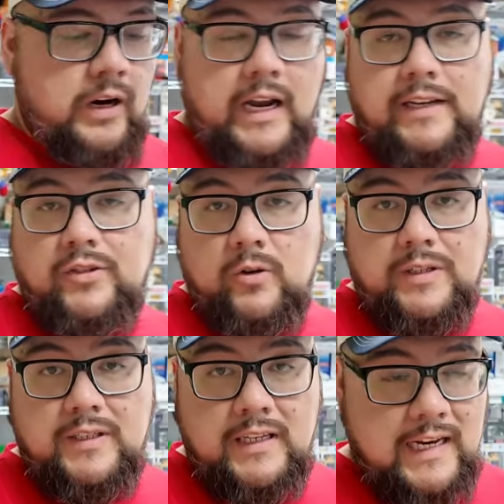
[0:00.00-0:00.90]
right, guys, so
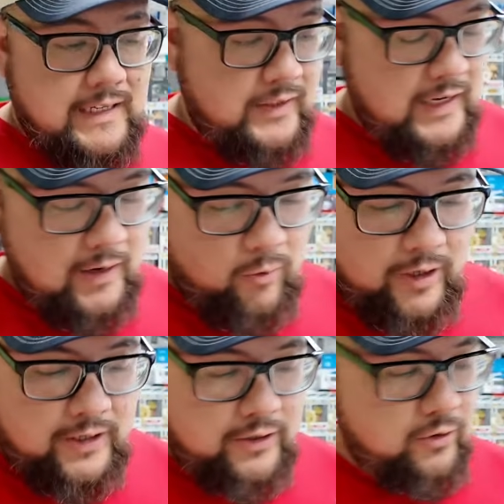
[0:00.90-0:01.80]
it's the next day. We're
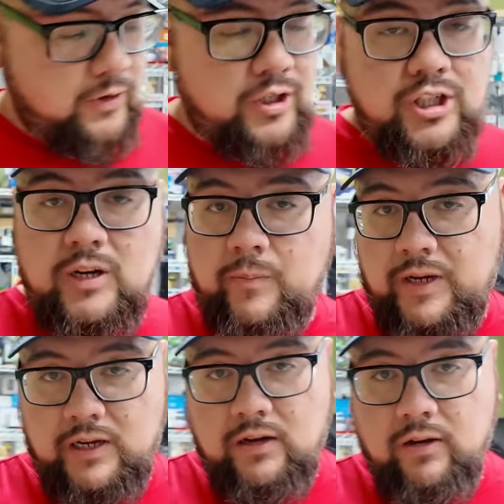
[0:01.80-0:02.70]
going to do the
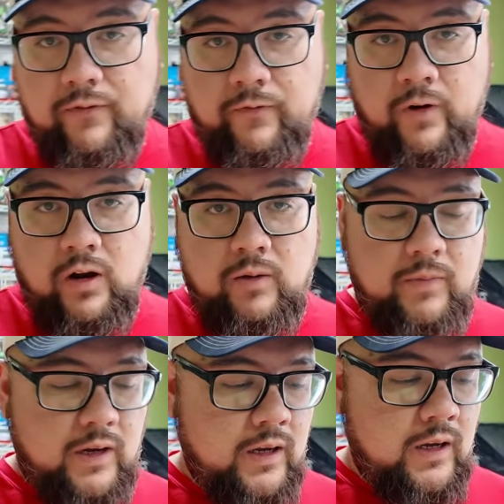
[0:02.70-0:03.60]
shipping
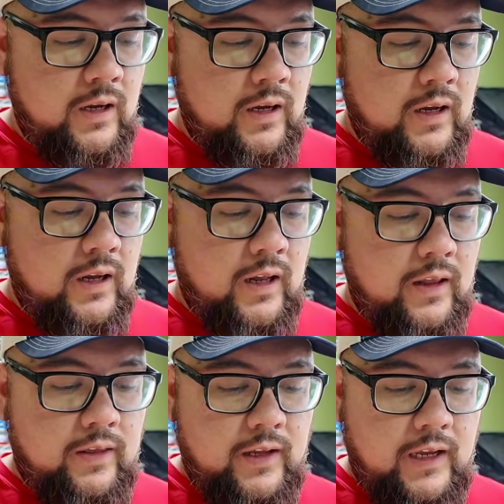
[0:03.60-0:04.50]
from
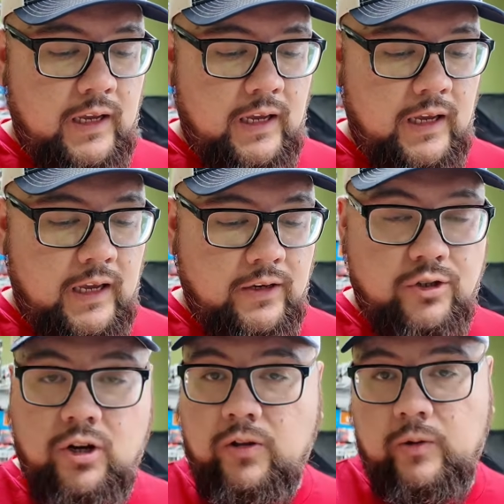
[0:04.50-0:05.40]
the
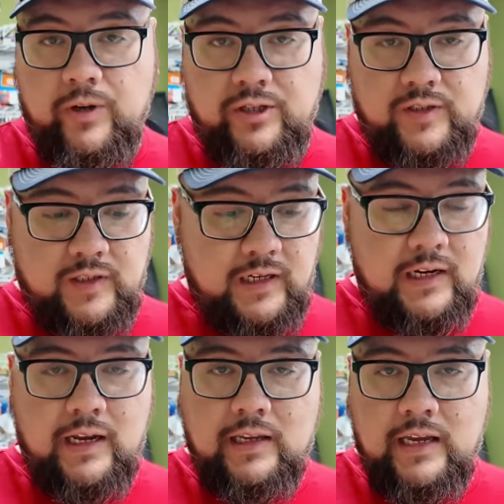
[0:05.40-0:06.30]
show that we just did.
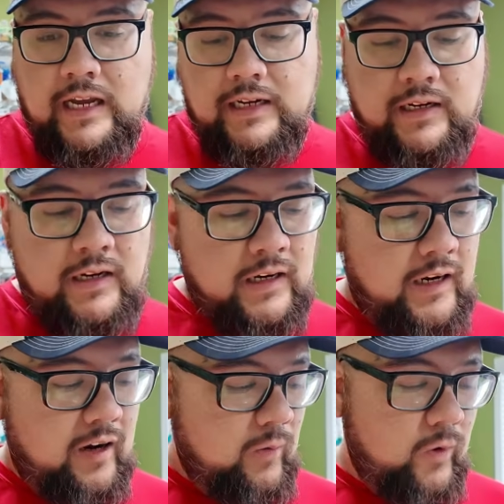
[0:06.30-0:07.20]
Again,
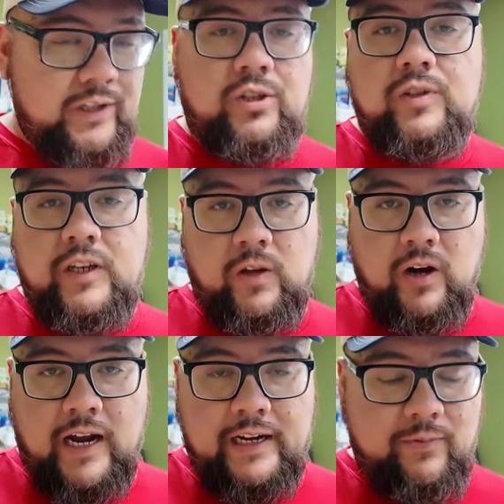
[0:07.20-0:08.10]
once you sell
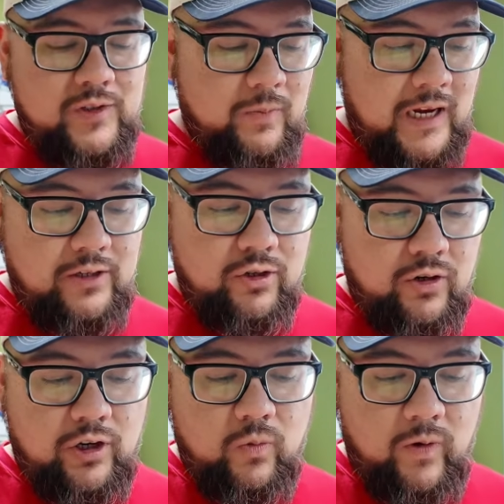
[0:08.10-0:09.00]
your items, make
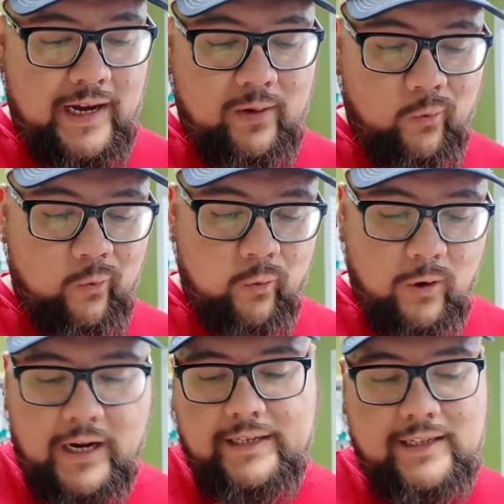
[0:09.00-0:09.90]
sure you write
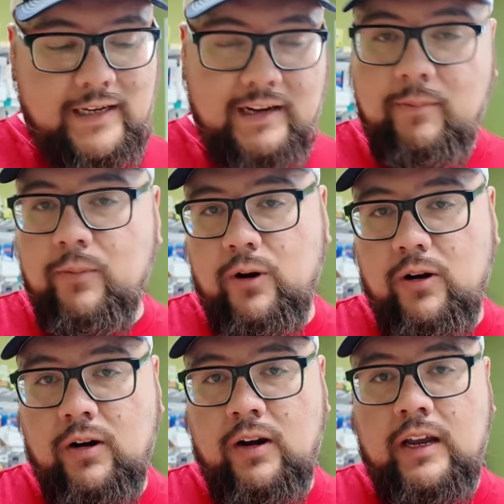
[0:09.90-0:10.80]
what
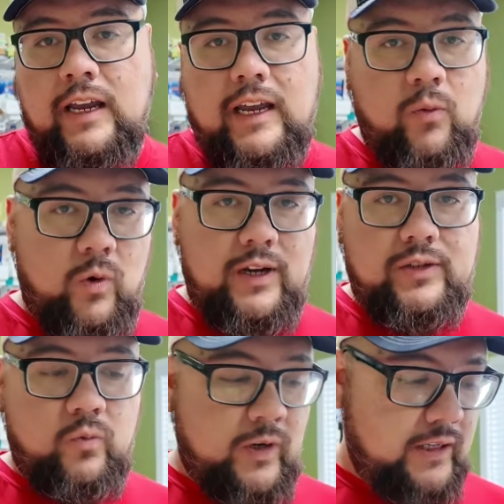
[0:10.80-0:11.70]
number it
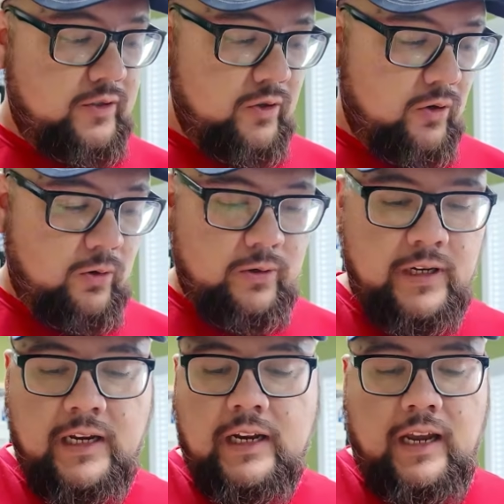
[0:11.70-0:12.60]
was when it sold.
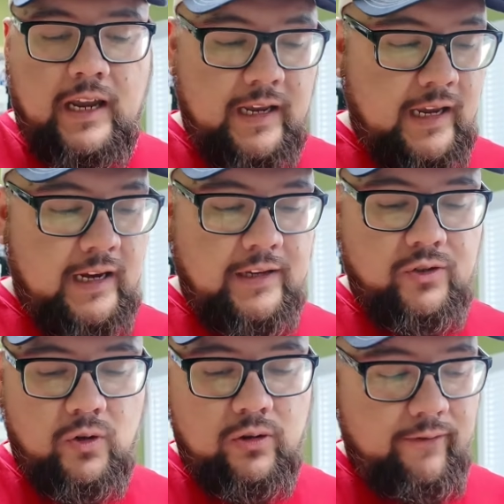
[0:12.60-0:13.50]
Again, I
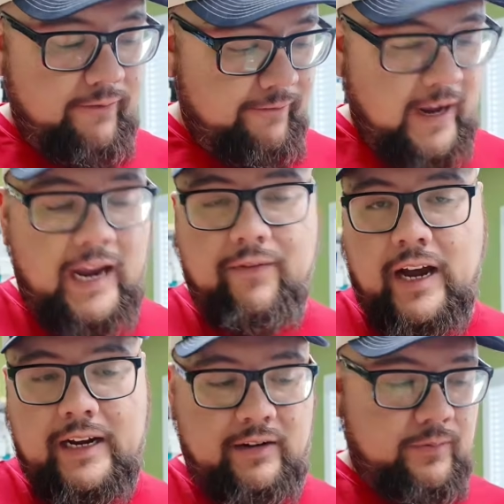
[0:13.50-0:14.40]
sold 5
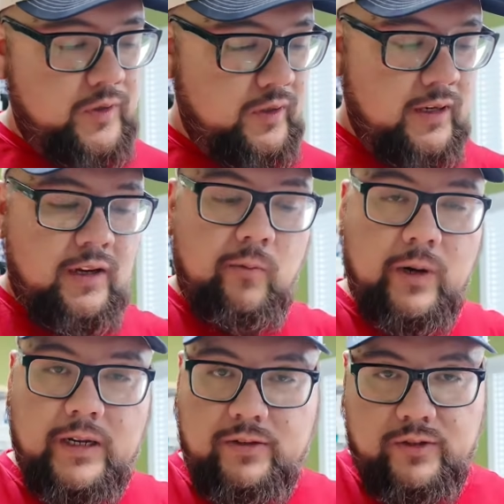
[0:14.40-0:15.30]
items.
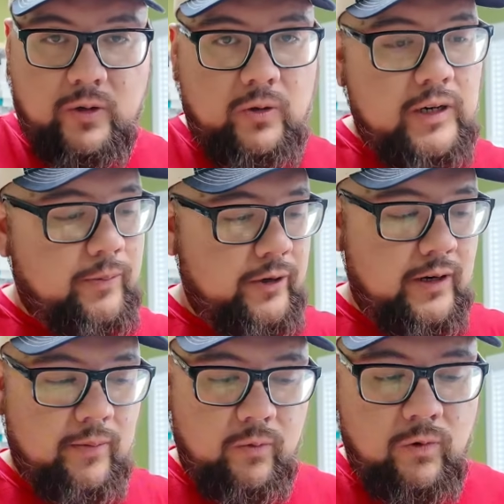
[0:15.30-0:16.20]
When it sold, I put
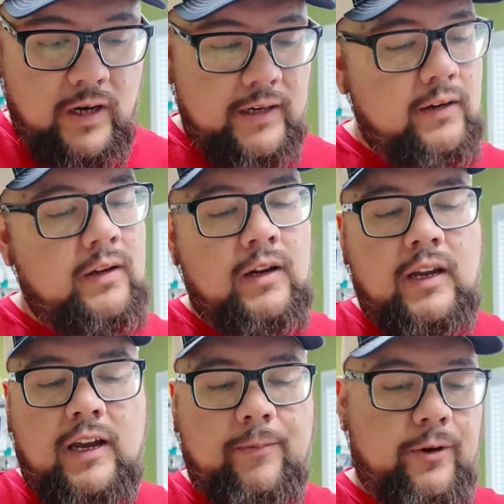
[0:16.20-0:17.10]
number 1,
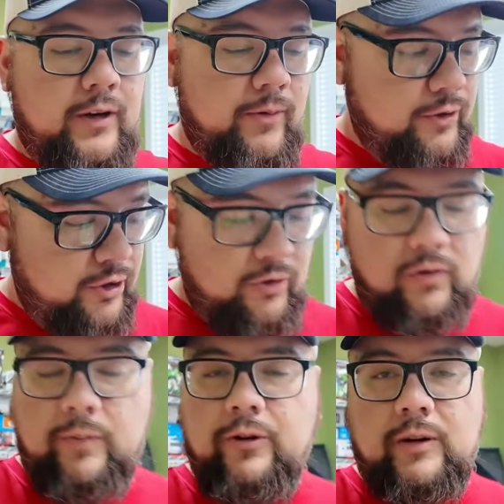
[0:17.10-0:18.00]
I put number
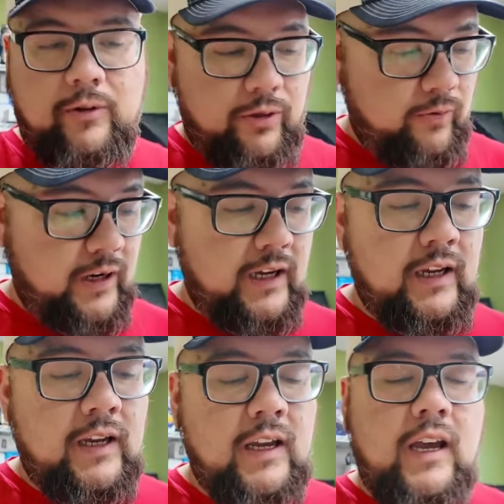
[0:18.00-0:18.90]
2, I put number
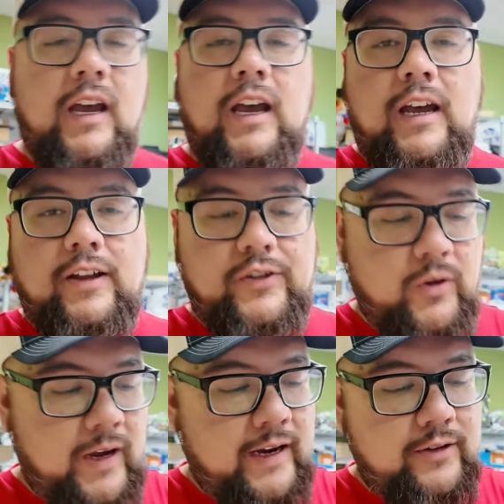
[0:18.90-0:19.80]
3.
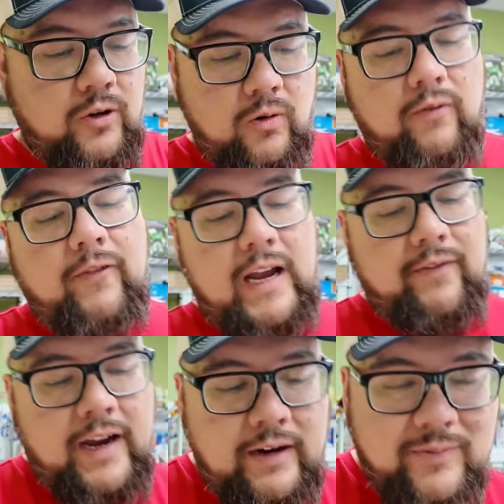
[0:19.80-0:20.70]
So I had a total of
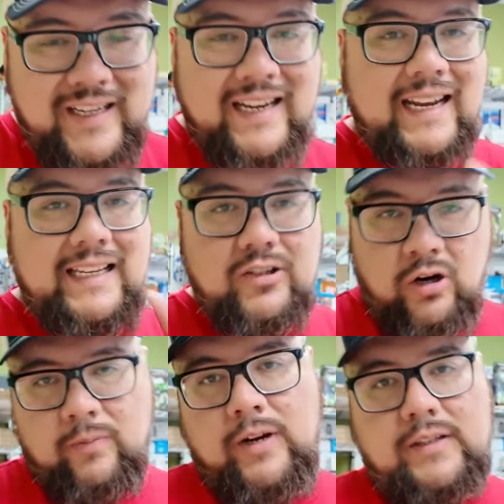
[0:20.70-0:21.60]
5 items in a
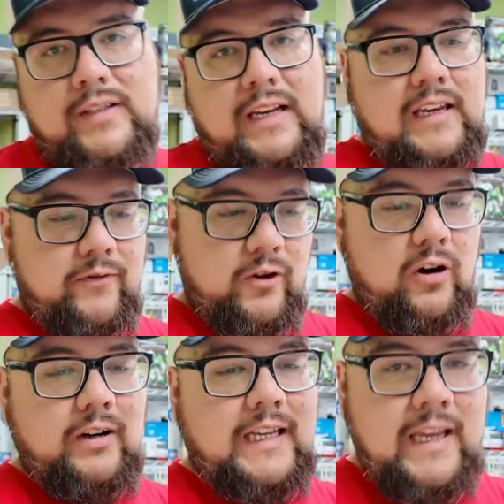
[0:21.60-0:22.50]
Starbucks gift
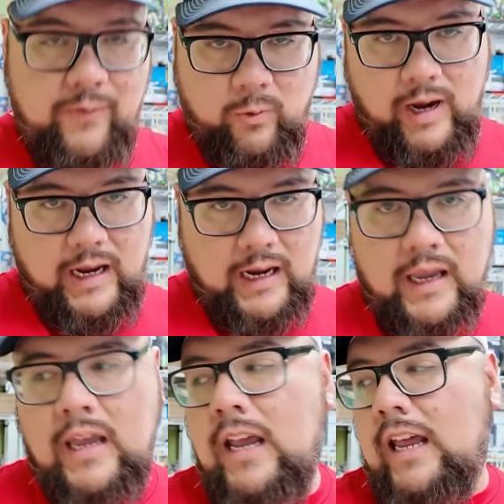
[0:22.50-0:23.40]
card giveaway.
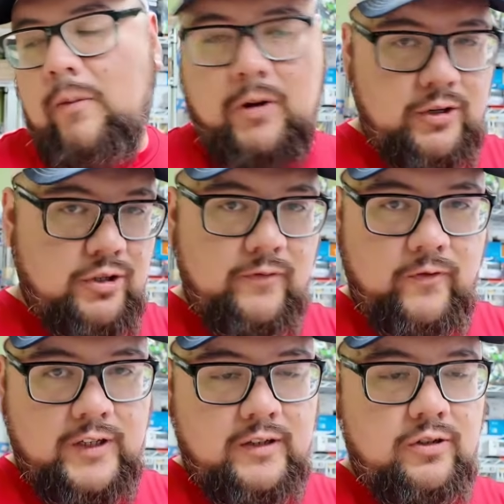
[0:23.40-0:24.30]
I'm going to
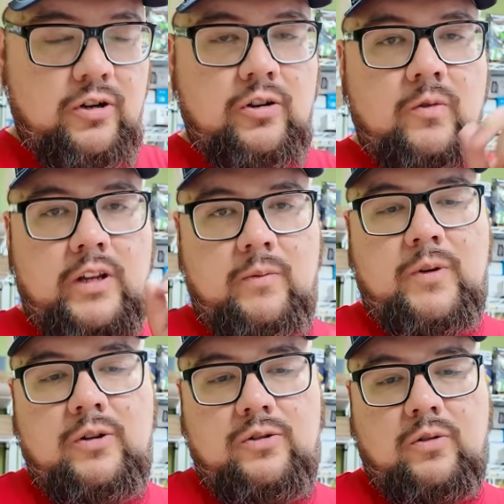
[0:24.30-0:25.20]
fix it to show you on the
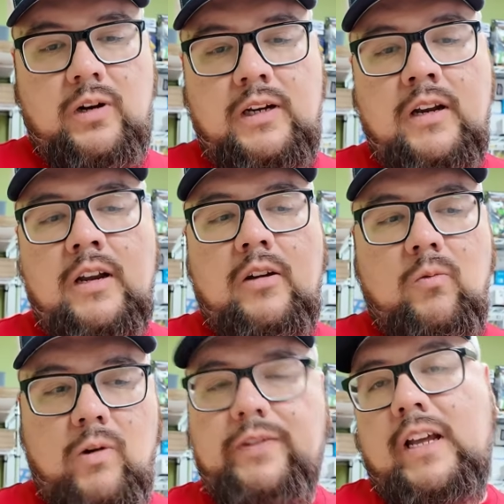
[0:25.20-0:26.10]
computer screen
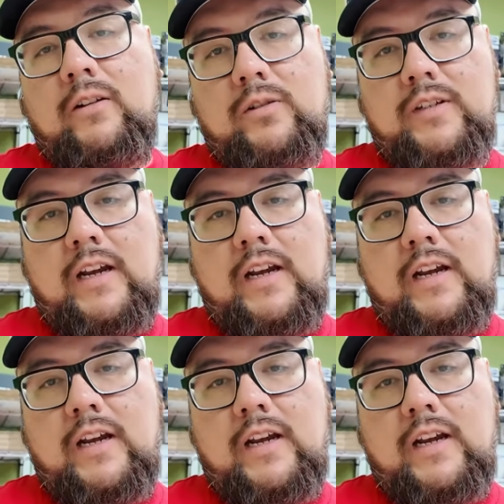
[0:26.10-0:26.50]
what that looks